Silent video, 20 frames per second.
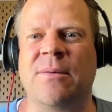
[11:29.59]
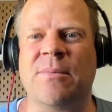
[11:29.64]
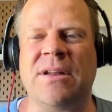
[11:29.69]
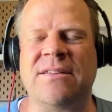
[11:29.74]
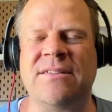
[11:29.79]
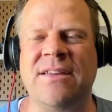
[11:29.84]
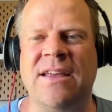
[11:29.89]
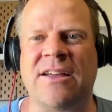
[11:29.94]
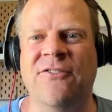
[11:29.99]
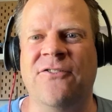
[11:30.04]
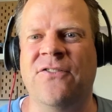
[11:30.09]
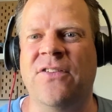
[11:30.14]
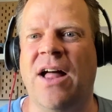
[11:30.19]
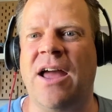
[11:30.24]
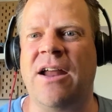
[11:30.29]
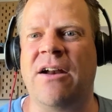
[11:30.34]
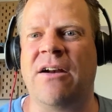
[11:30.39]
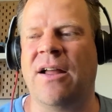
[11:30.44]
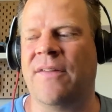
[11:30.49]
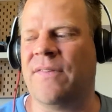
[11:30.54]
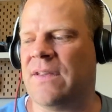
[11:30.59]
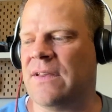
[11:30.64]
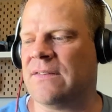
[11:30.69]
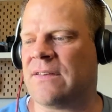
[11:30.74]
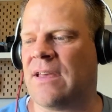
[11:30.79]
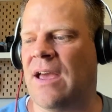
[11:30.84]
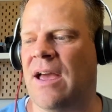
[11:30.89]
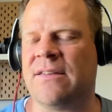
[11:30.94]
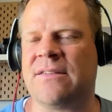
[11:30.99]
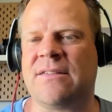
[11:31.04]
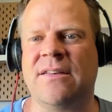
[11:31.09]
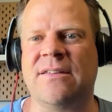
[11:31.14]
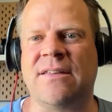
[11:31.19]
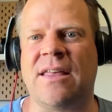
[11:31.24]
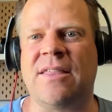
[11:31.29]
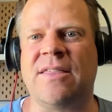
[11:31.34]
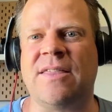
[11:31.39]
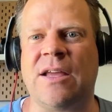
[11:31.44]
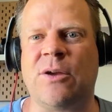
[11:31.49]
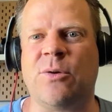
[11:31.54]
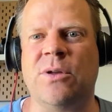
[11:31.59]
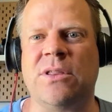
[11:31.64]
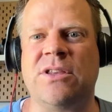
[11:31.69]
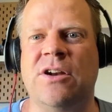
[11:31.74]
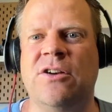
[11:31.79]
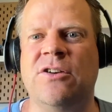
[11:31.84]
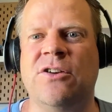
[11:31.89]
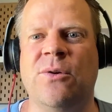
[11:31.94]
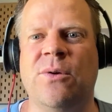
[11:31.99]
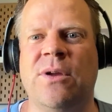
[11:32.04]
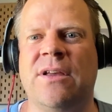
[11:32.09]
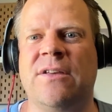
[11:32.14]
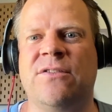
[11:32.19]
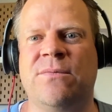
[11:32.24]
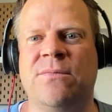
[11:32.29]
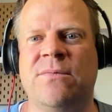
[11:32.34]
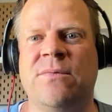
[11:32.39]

I'm going to take a flyer on these guys because I think what they're doing